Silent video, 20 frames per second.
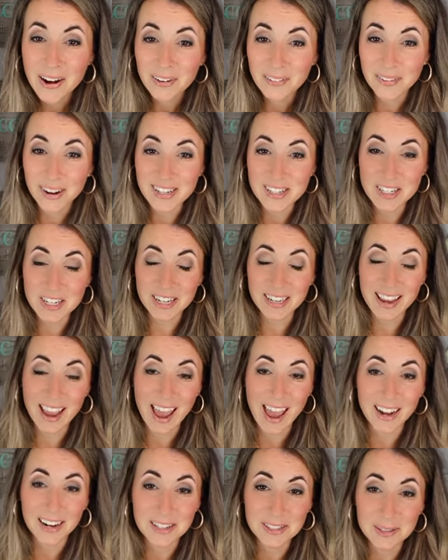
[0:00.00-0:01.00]
when she
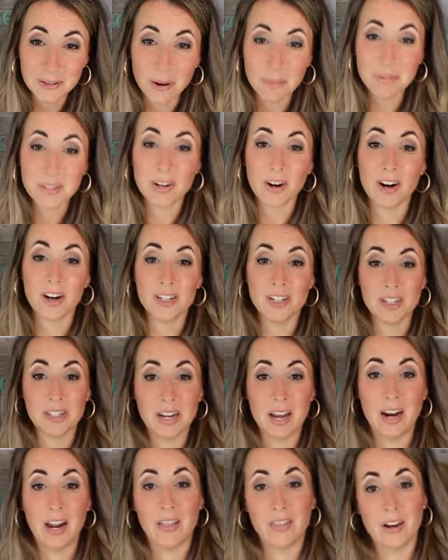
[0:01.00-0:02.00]
can. And so I'm sorry she's
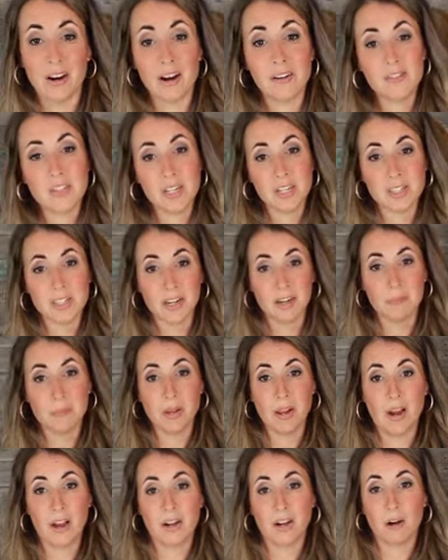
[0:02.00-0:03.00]
not on there. If she's going to be
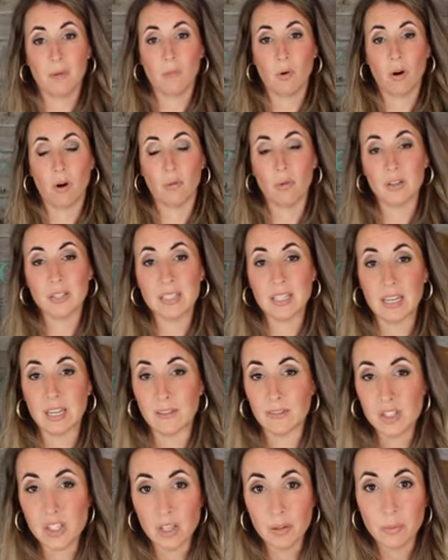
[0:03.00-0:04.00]
on here more, we'll see if
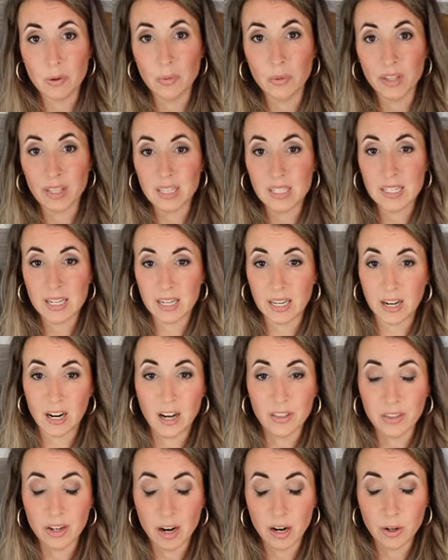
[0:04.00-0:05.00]
she'll be willing to get on
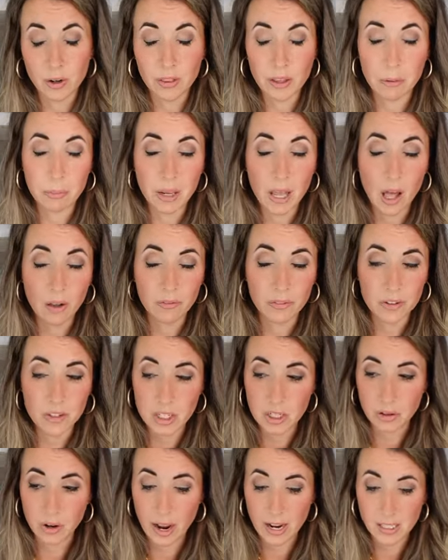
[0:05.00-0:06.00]
there. I know that would be helpful to
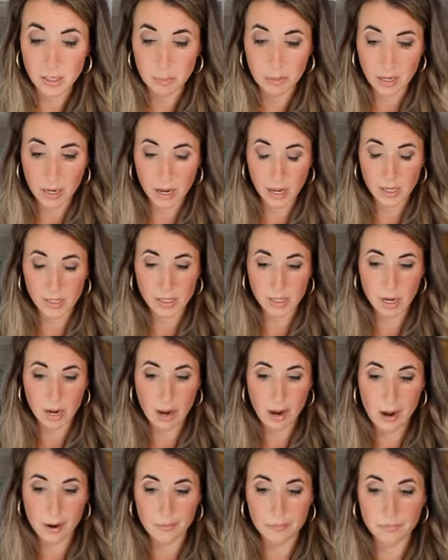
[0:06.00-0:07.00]
you guys because
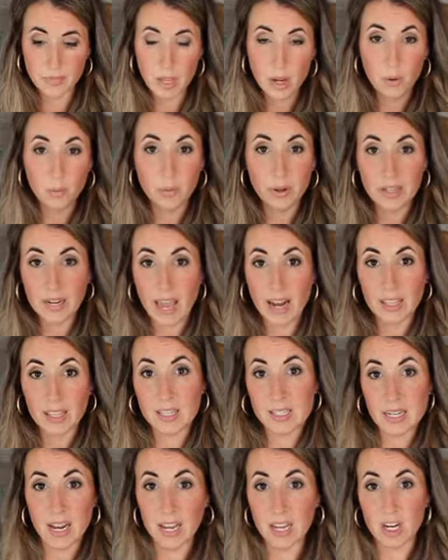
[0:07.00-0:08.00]
um, when
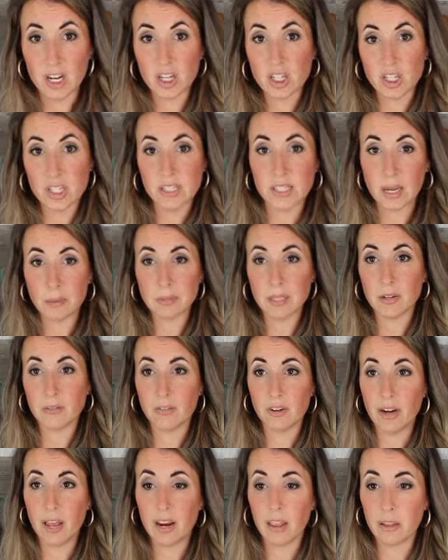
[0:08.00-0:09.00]
Natalie's not here, she steps in for
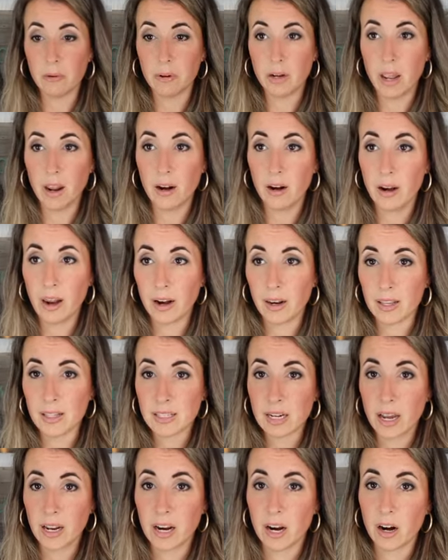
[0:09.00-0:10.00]
Natalie when Nat Natalie's
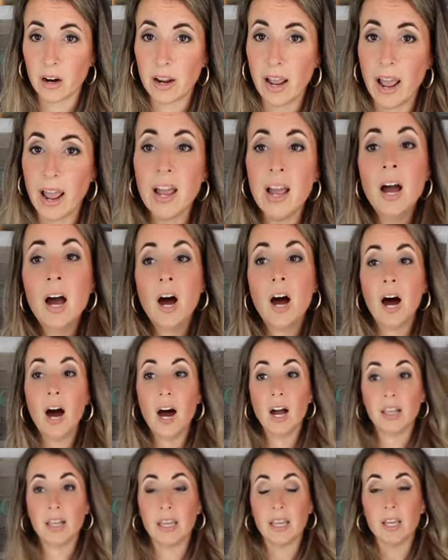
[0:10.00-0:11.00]
not here. Okay.
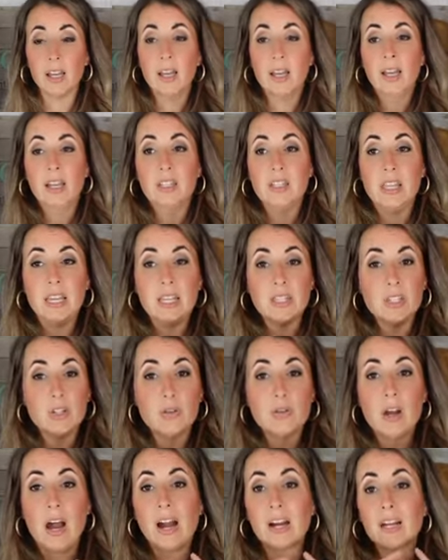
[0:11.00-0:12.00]
Holly, these do
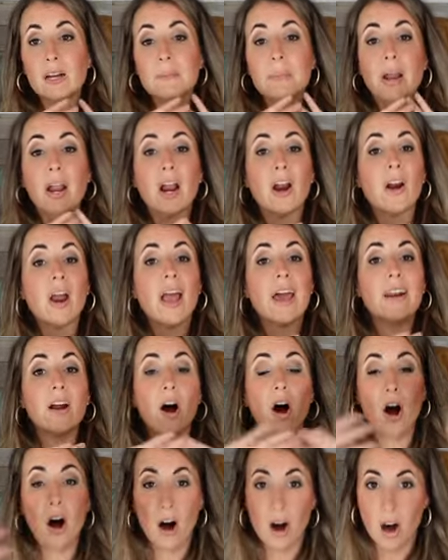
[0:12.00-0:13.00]
not compare at
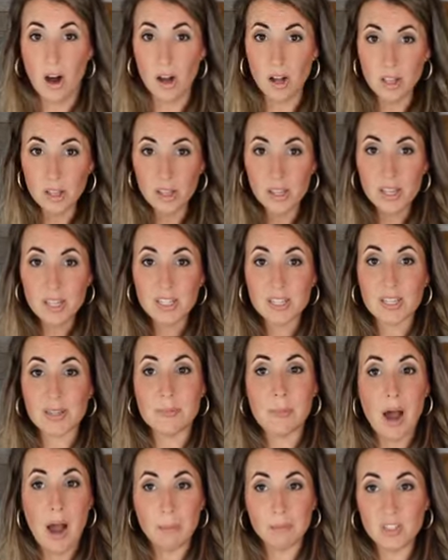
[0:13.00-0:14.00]
all to the
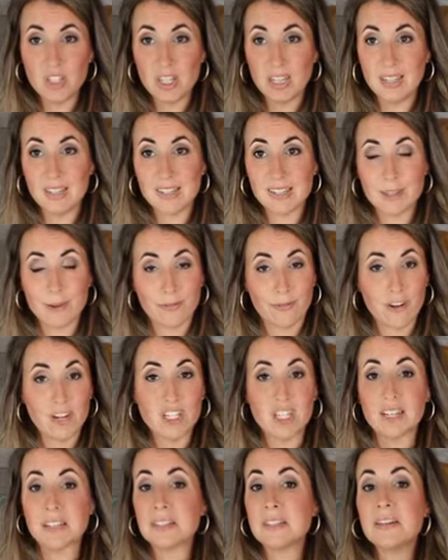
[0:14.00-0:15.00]
mom jeans, the free
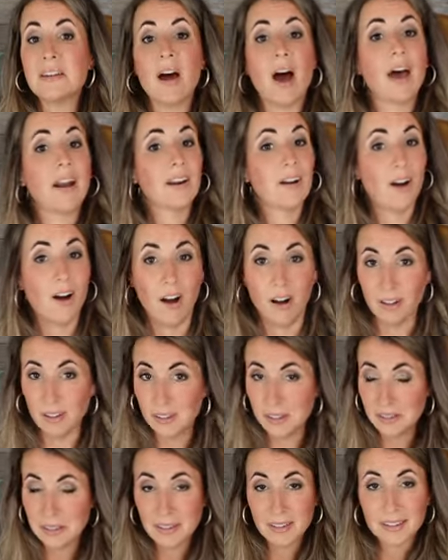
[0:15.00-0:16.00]
jeans. Not at all.
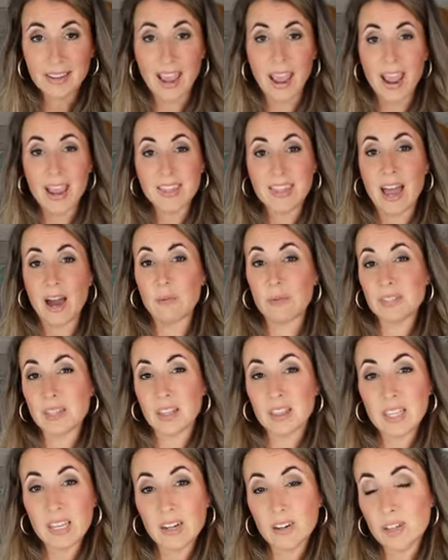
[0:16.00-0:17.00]
Okay. That was a
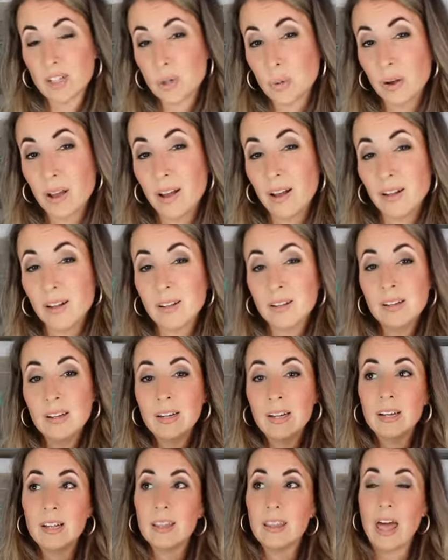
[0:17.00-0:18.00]
thinner twill
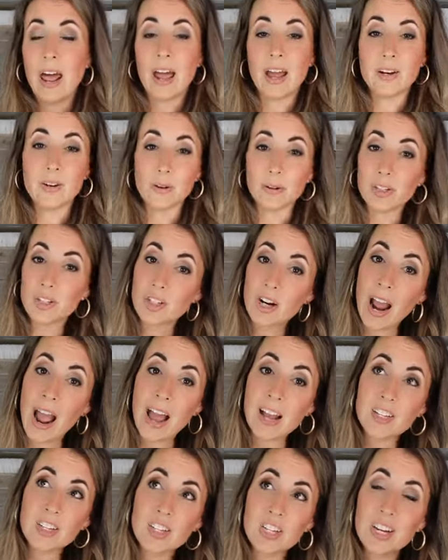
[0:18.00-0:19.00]
that had no
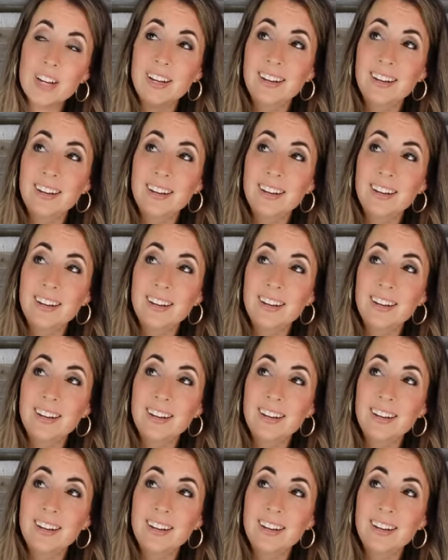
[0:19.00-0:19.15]
stretch,